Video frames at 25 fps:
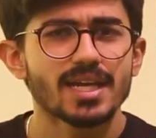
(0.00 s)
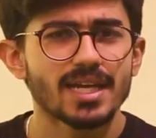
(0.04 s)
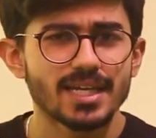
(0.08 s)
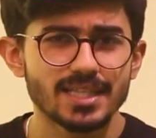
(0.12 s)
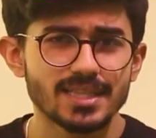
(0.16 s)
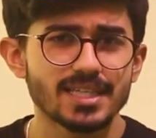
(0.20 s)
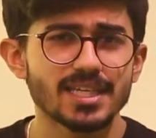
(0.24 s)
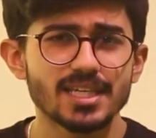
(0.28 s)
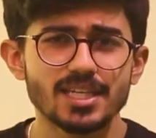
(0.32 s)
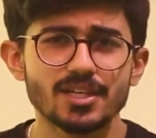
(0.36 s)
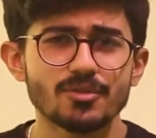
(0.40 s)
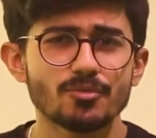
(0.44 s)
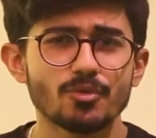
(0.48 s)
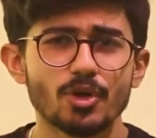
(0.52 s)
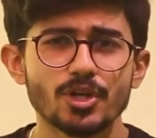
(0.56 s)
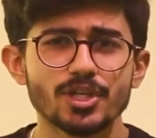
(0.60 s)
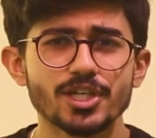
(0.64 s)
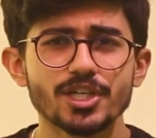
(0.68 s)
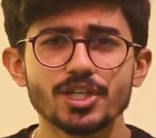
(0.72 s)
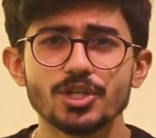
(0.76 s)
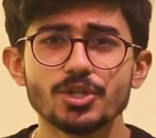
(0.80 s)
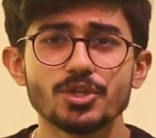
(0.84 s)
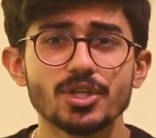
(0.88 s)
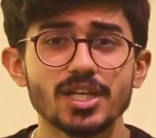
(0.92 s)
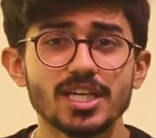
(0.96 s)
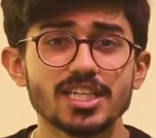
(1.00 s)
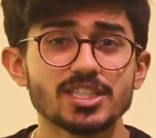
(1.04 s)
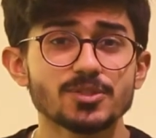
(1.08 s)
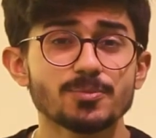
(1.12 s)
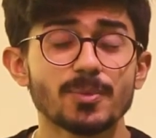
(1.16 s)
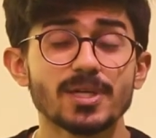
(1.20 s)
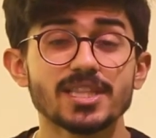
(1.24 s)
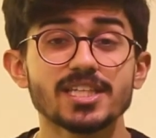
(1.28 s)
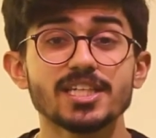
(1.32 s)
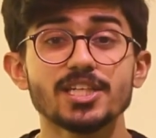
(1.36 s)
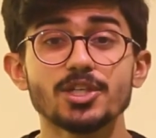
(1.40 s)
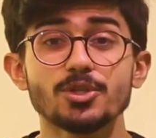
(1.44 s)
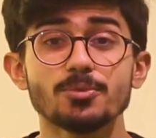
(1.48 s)
Ethereum wanted to raise
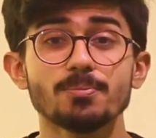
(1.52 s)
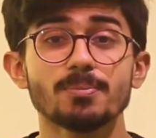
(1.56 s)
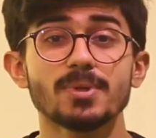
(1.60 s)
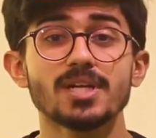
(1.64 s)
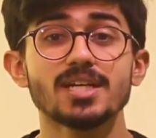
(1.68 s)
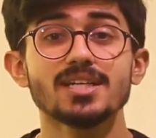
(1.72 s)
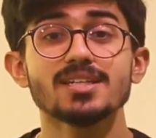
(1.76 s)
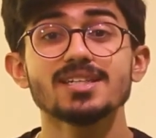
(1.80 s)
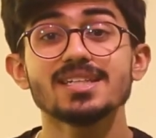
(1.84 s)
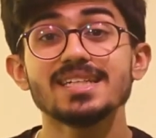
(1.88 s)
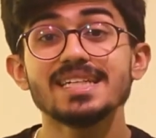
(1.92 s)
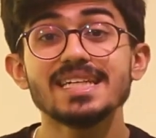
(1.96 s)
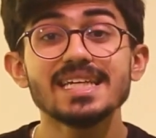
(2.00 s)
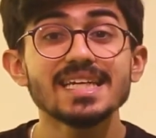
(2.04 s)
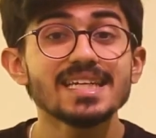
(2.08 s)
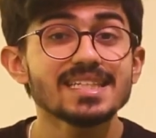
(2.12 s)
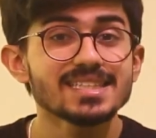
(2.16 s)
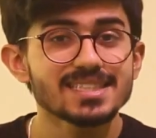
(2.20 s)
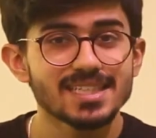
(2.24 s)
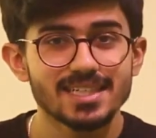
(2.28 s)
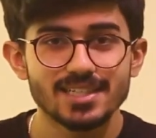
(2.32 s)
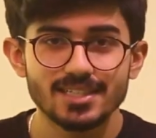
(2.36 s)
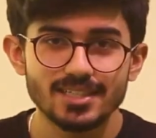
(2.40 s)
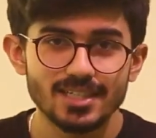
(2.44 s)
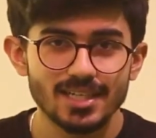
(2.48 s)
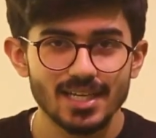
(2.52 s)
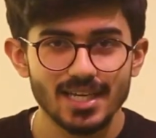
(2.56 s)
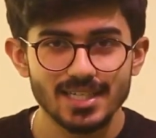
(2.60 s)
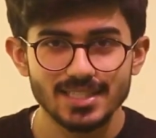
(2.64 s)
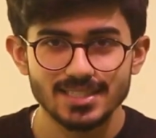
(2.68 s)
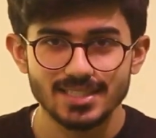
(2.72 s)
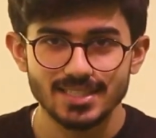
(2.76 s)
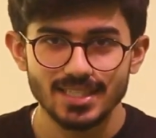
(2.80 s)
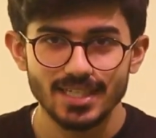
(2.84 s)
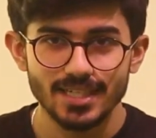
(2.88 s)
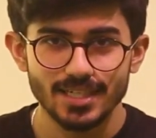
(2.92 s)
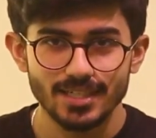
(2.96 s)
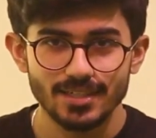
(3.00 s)
money to build a
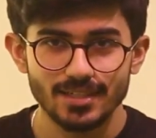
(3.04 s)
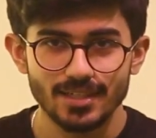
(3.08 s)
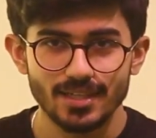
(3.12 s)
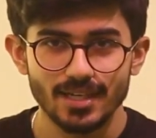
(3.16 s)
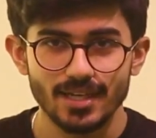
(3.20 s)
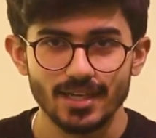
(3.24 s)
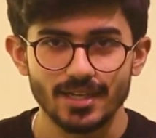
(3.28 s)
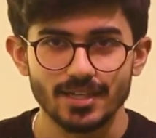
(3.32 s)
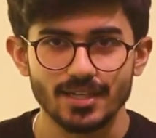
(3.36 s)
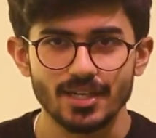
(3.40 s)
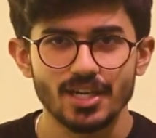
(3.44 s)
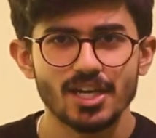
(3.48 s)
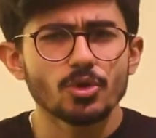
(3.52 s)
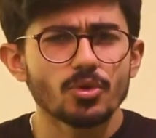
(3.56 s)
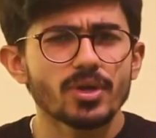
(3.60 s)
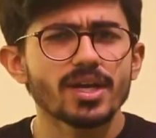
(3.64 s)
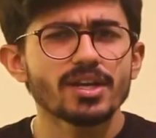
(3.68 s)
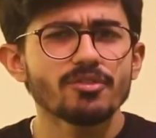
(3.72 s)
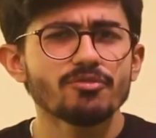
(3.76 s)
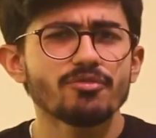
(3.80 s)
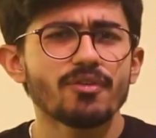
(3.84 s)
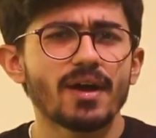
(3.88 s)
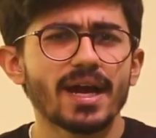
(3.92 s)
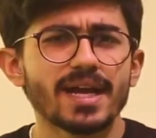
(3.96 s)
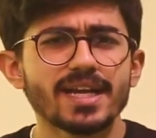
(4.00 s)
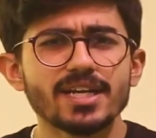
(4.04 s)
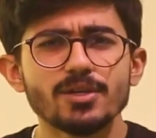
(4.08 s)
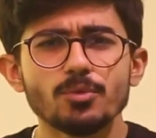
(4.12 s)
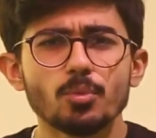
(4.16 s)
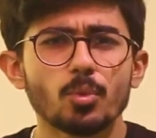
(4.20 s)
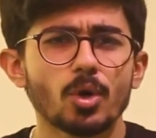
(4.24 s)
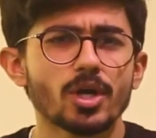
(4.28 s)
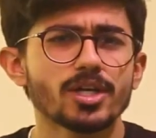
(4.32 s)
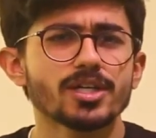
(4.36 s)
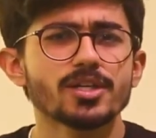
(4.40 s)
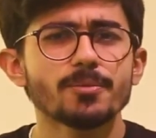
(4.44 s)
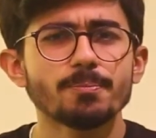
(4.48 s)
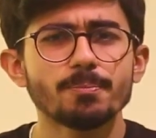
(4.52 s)
decentralized internet. You can find
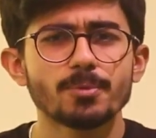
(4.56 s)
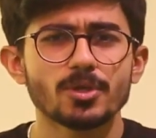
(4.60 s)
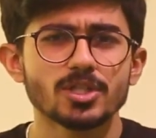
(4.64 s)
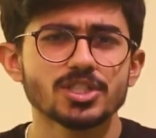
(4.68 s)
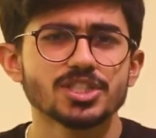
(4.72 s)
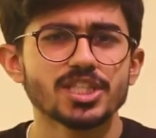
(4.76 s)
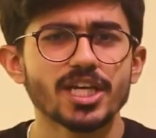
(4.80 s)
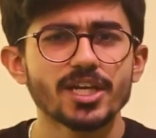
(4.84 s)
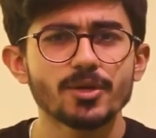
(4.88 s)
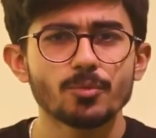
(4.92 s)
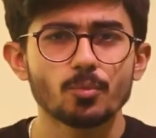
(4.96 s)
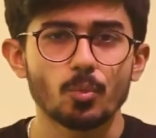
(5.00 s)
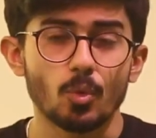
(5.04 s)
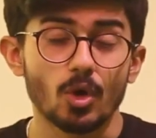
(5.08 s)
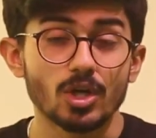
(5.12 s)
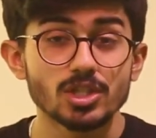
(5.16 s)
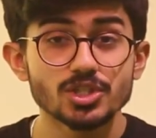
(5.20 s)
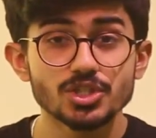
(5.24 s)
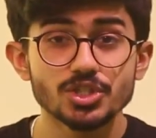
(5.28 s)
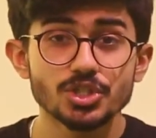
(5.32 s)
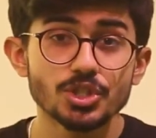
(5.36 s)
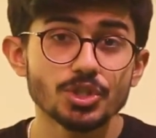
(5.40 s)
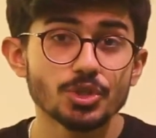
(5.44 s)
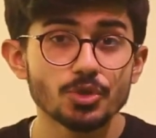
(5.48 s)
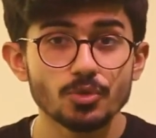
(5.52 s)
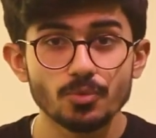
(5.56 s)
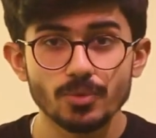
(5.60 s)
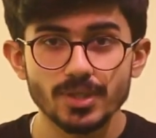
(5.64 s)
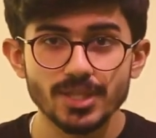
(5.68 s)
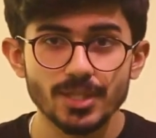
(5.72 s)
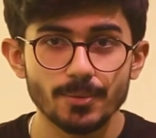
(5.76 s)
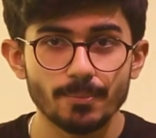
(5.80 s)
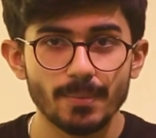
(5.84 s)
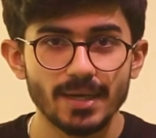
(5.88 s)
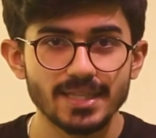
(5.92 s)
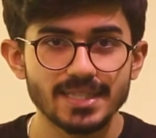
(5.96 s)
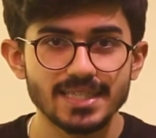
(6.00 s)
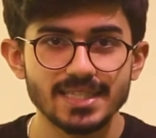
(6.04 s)
what a project wants to do with the
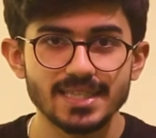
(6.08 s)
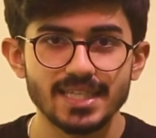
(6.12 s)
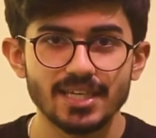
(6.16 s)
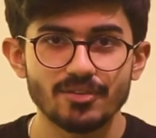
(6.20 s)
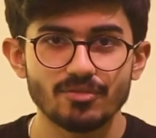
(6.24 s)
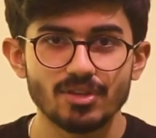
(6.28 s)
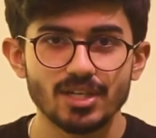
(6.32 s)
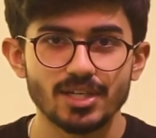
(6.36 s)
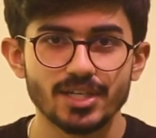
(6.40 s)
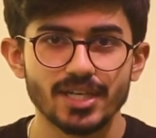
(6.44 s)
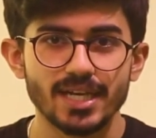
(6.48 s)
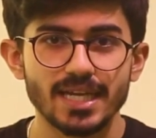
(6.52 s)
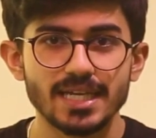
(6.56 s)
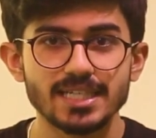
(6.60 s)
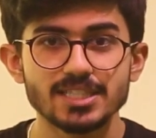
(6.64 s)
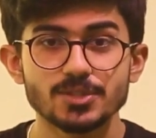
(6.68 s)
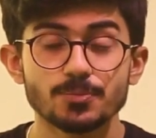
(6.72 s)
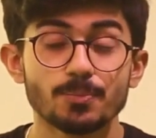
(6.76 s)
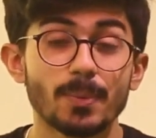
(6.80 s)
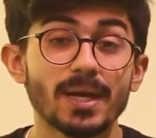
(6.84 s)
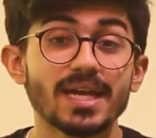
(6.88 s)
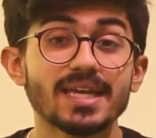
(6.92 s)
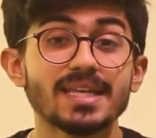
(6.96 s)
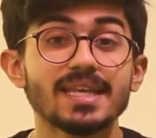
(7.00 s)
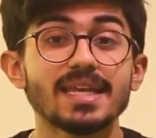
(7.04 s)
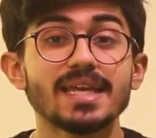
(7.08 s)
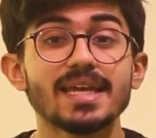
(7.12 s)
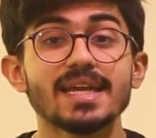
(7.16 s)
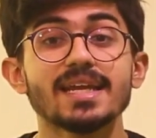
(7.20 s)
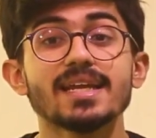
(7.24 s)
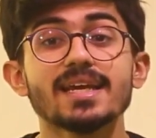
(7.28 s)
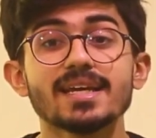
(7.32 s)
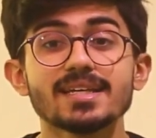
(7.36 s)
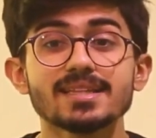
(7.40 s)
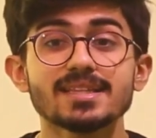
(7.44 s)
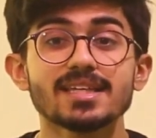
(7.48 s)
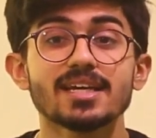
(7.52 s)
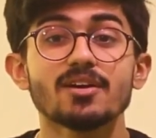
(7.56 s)
money they will raise by
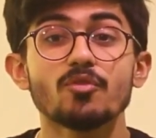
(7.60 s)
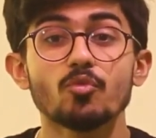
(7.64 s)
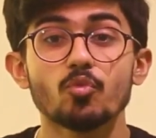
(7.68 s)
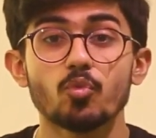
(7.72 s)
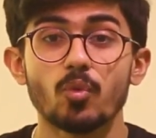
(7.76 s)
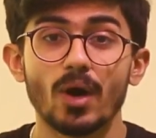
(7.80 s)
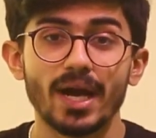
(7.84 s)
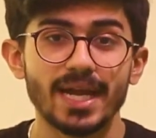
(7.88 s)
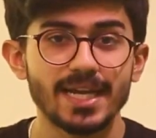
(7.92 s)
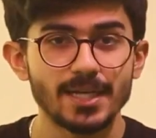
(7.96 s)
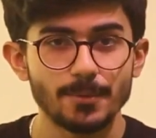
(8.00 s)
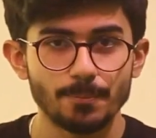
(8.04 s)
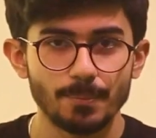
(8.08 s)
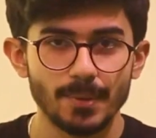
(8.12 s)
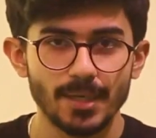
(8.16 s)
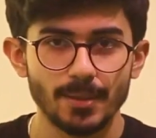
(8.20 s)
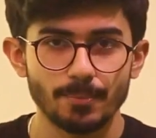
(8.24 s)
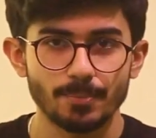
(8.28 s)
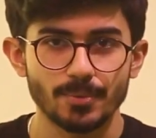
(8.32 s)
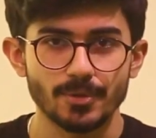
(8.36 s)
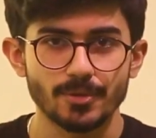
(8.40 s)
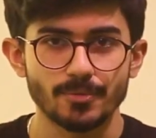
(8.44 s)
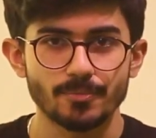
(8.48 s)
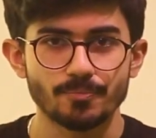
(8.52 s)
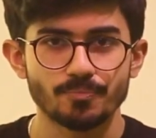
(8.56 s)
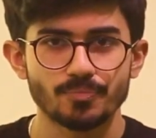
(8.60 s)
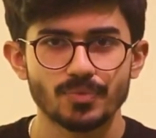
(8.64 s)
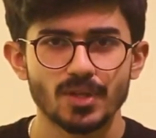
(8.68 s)
reading their white paper.